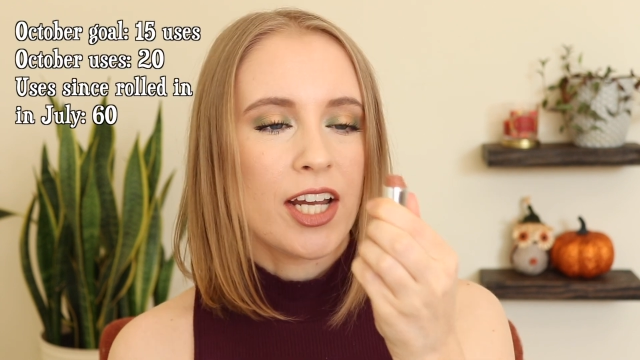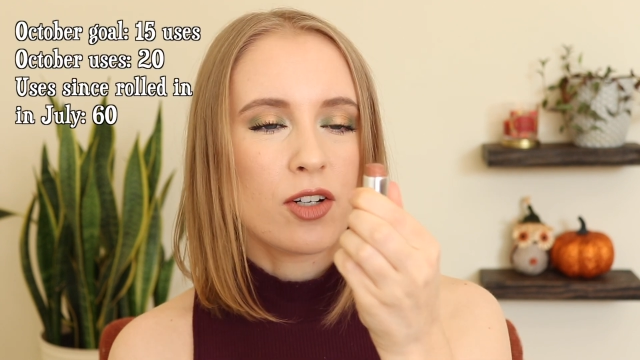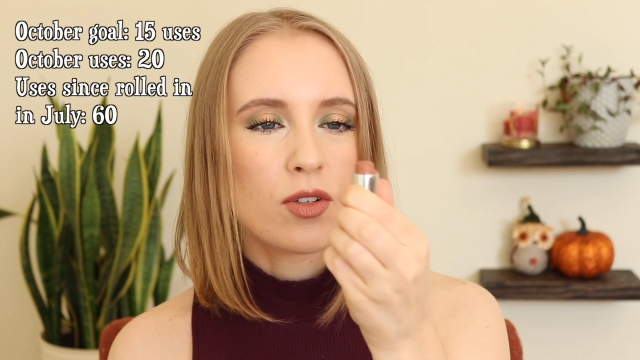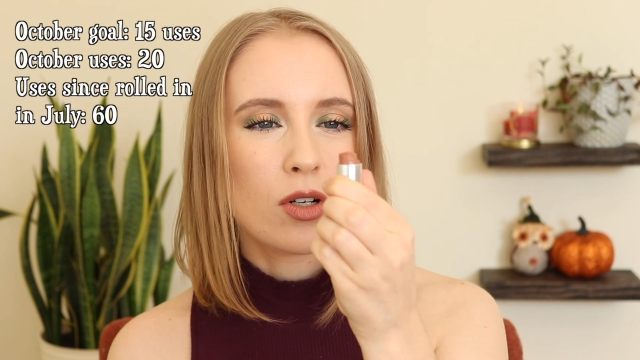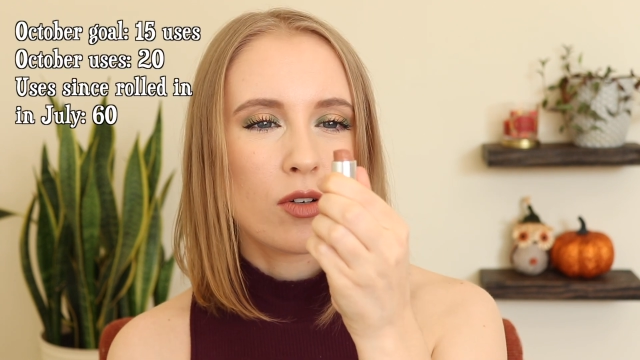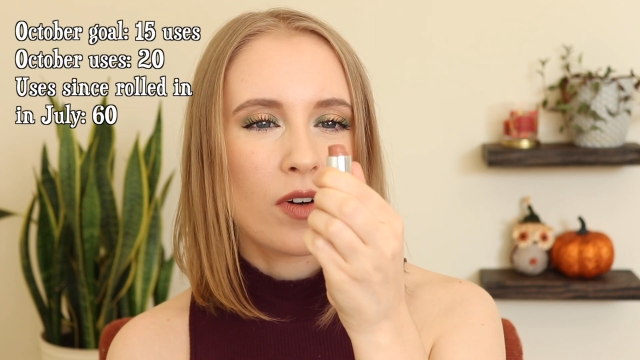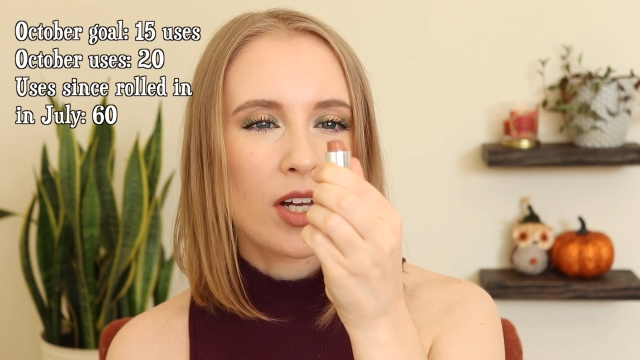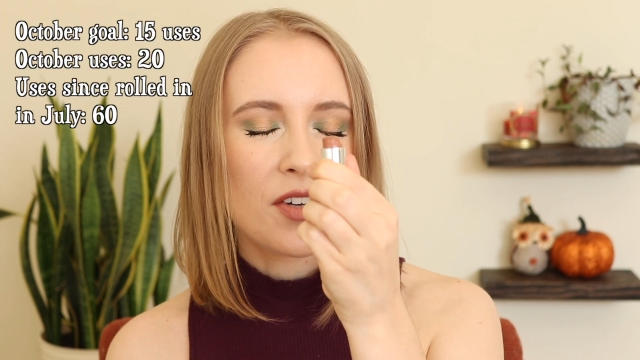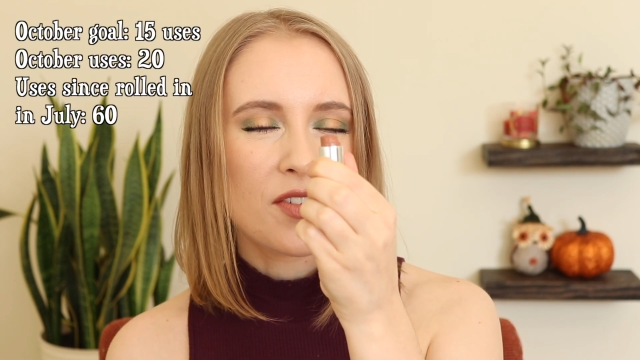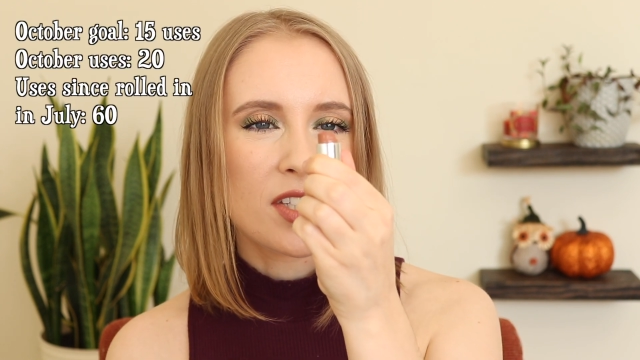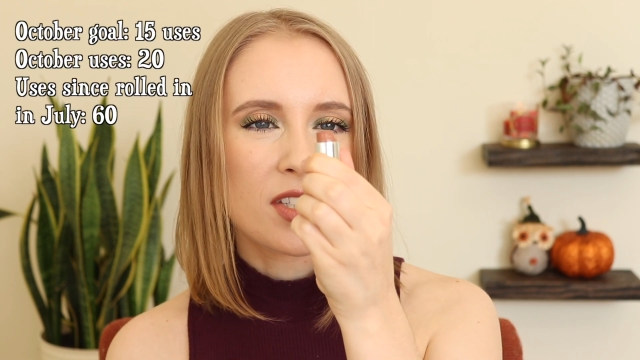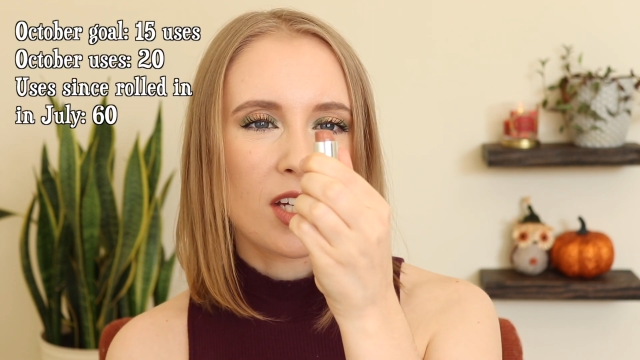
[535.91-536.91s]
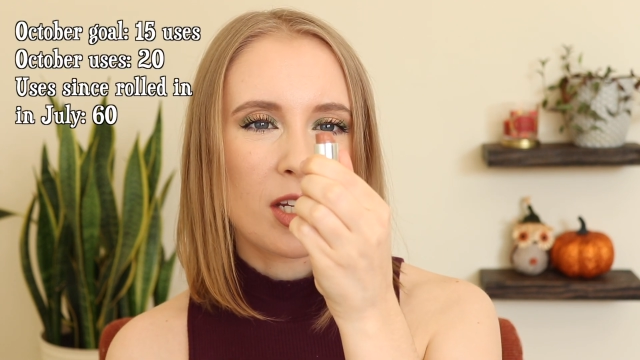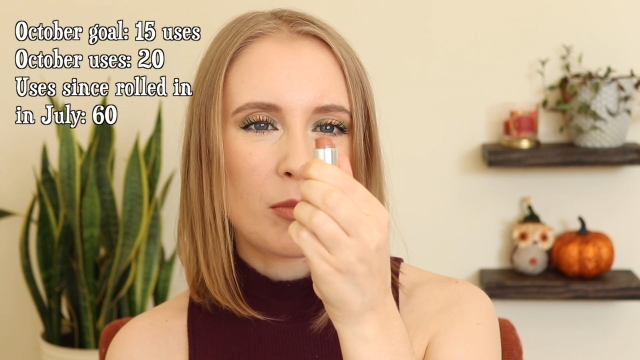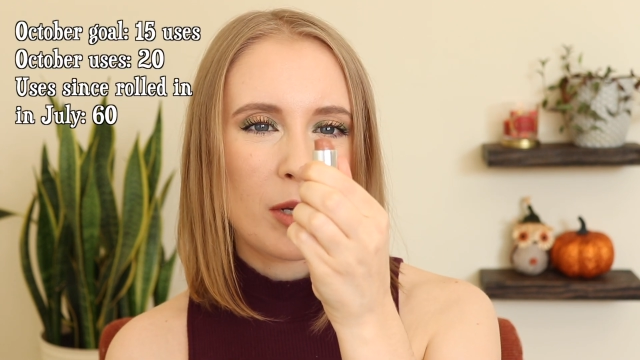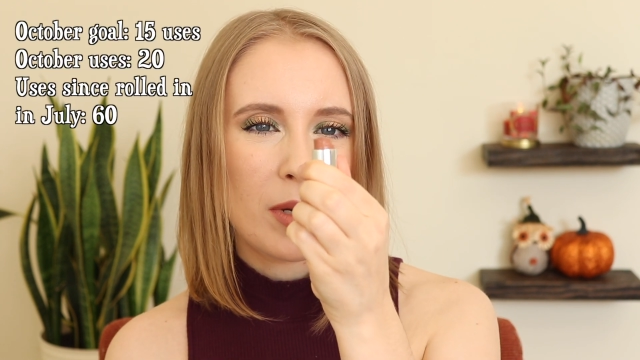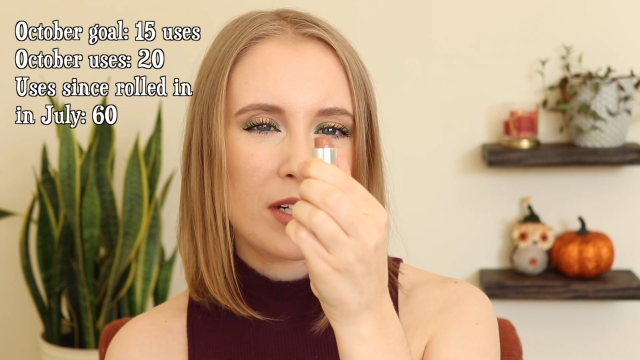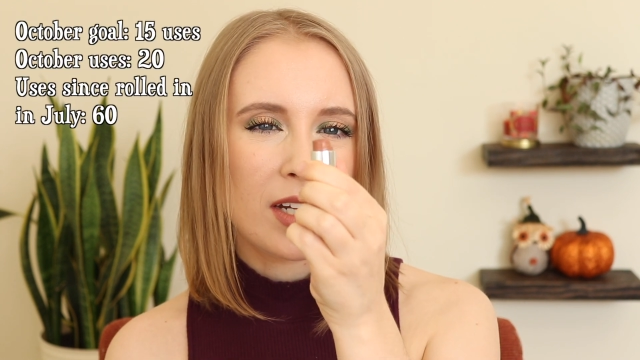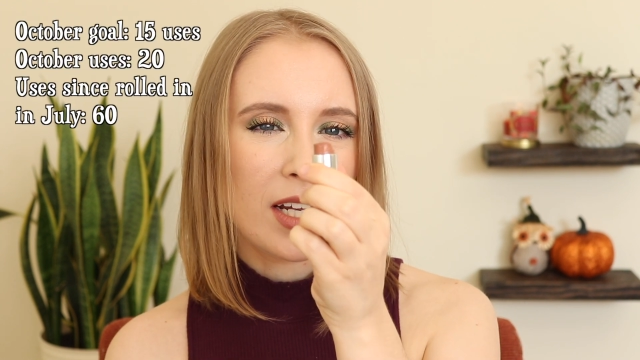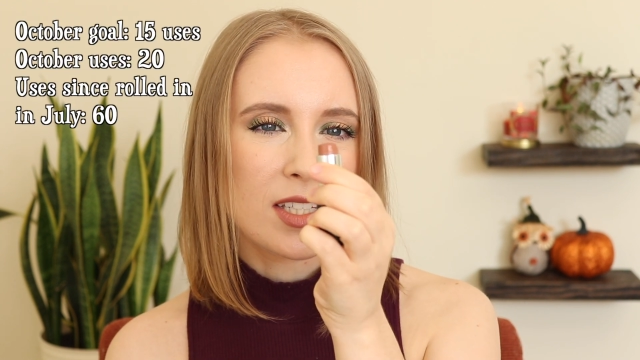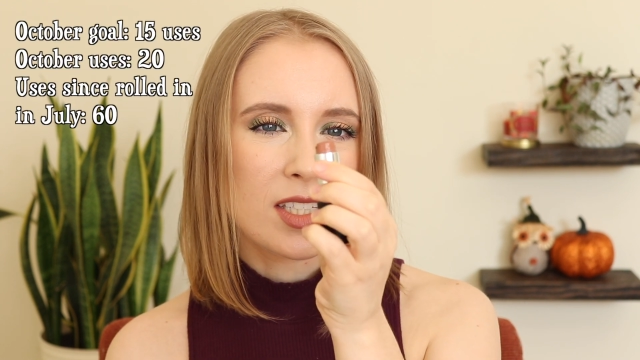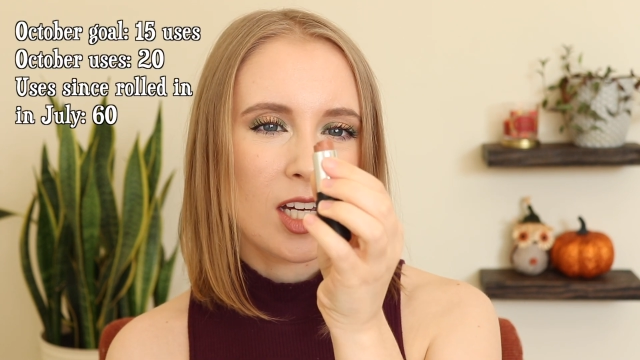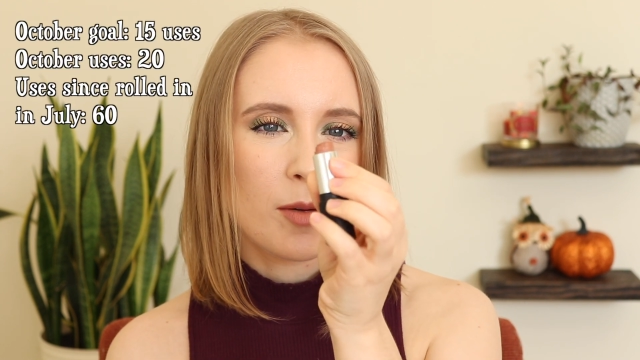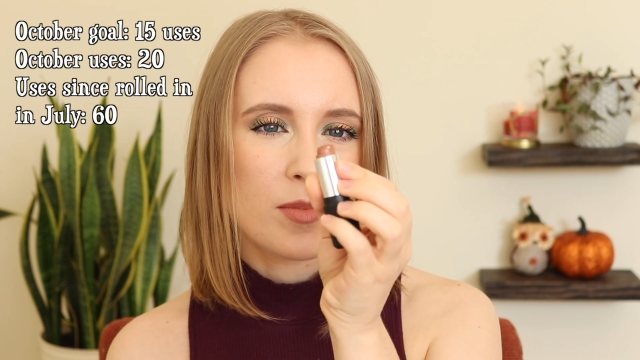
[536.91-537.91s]
I don't know if I'll have this done by my
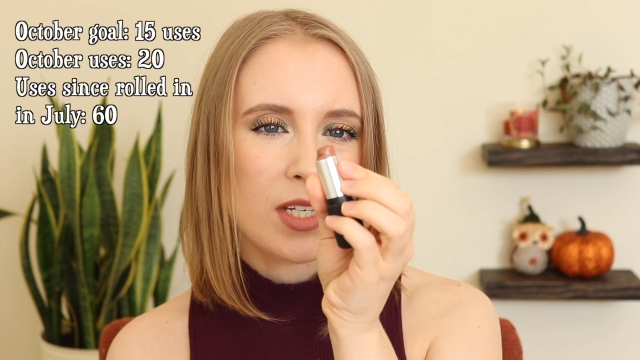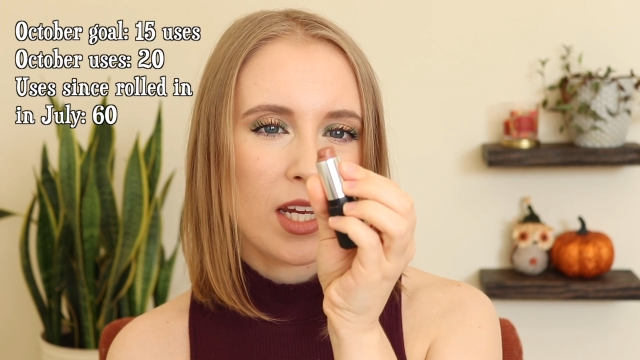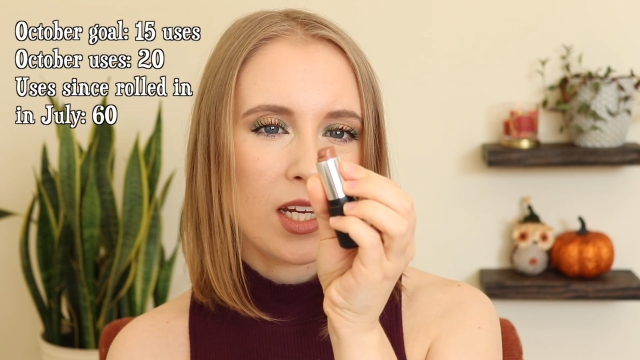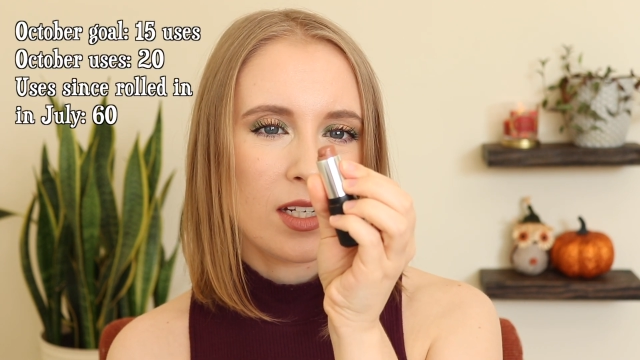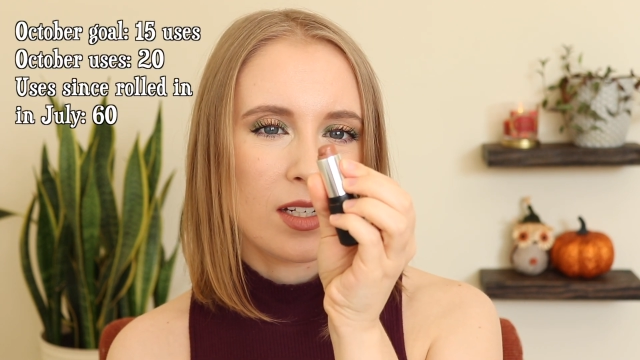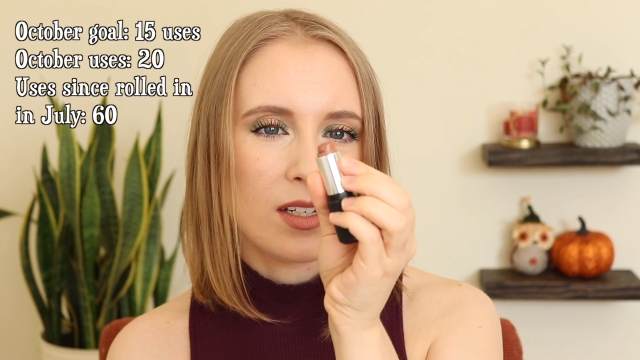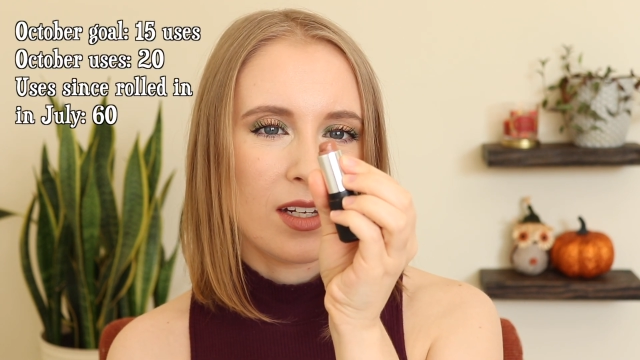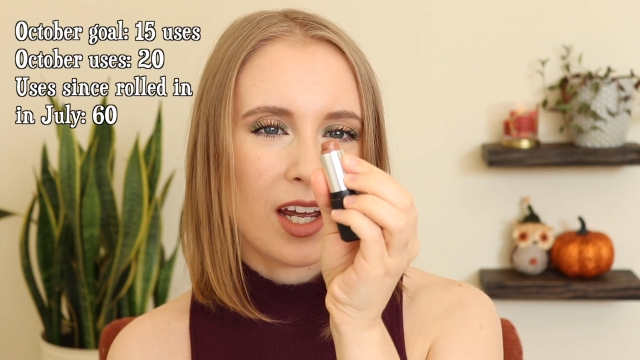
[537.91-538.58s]
next update.